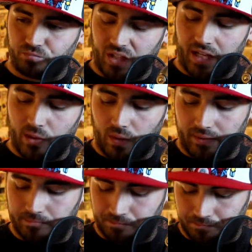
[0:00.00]

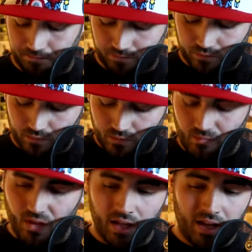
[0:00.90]
Anyway,
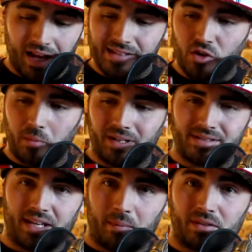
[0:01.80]
that's all I'm going to
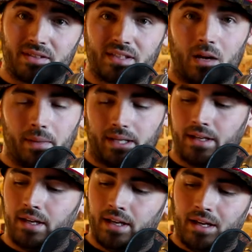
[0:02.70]
say about this comic.